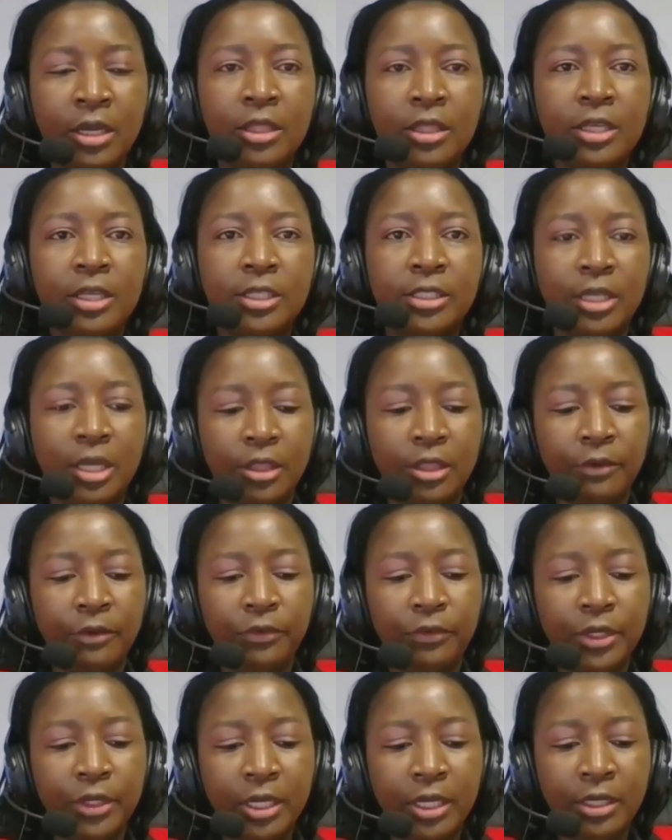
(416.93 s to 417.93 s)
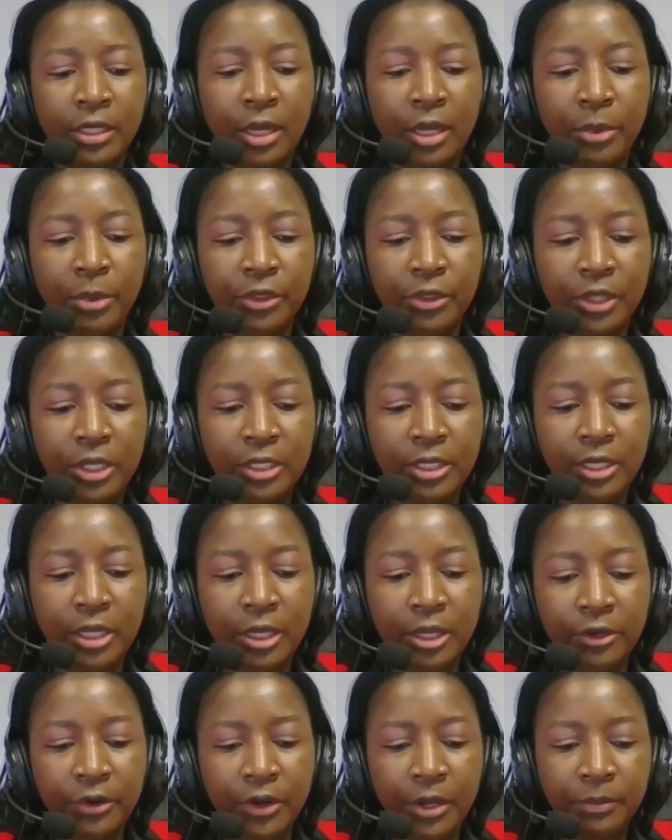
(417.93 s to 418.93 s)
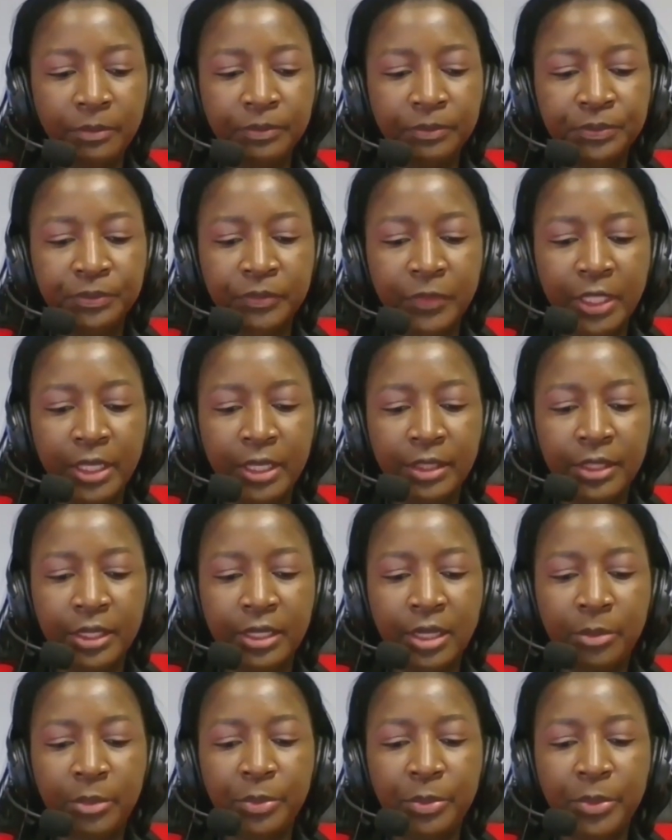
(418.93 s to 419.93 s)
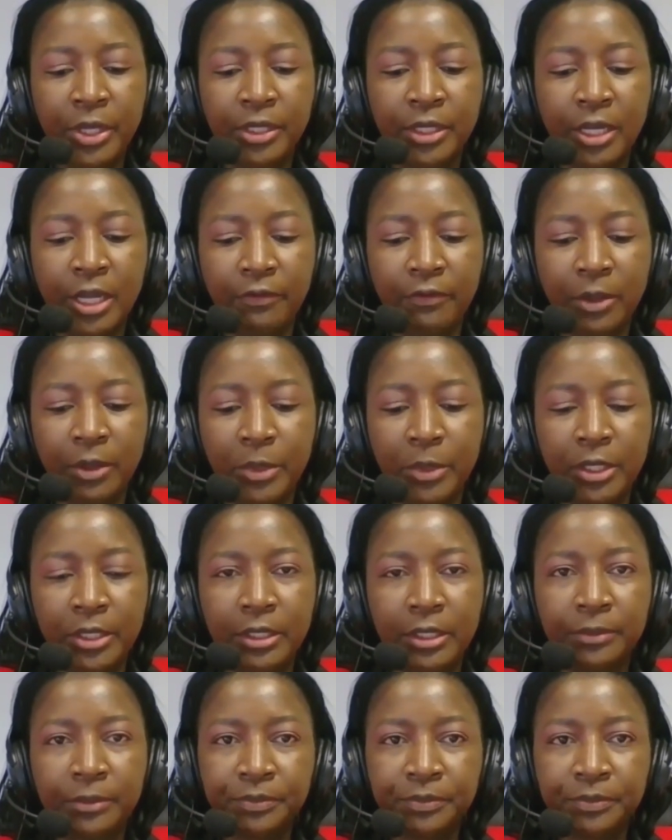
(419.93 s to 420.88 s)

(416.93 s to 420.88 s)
the South African apartheid era, and the Namibian government.